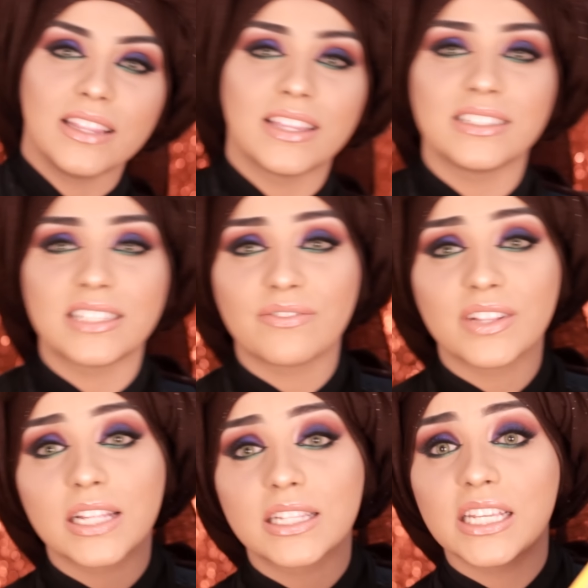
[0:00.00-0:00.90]
then
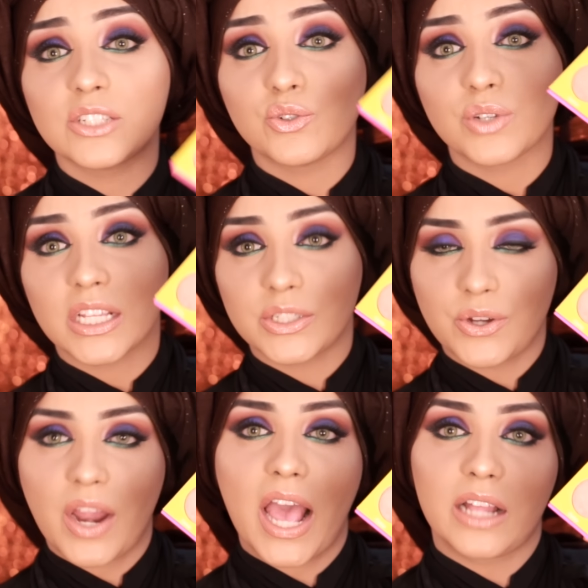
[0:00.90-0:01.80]
definitely do get
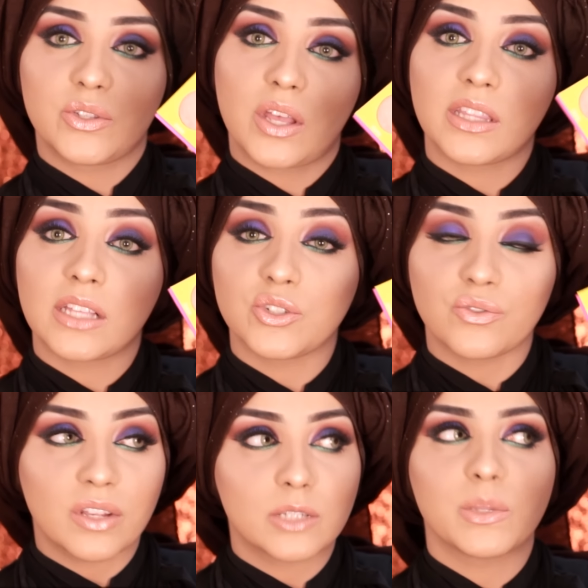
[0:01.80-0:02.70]
your hands on that
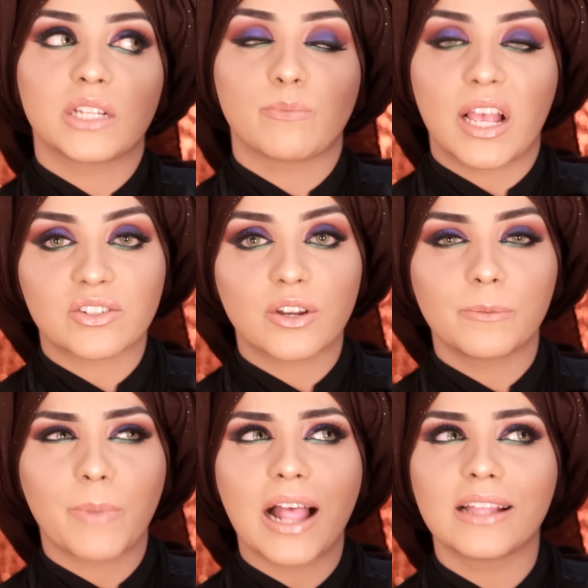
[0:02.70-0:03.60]
Juvia's Place
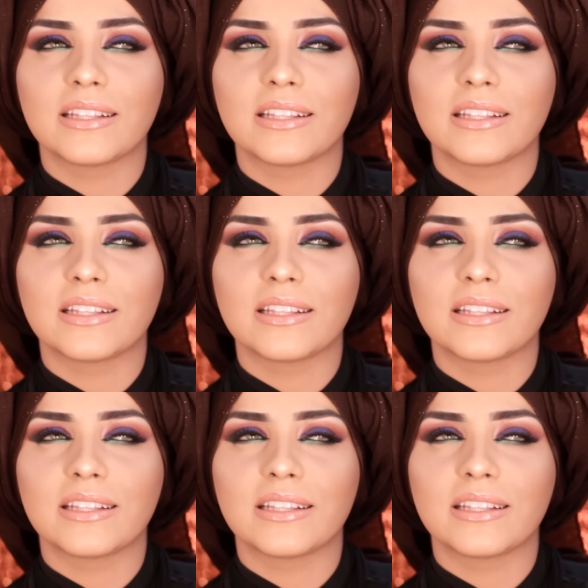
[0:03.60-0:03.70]
Masquerade palette.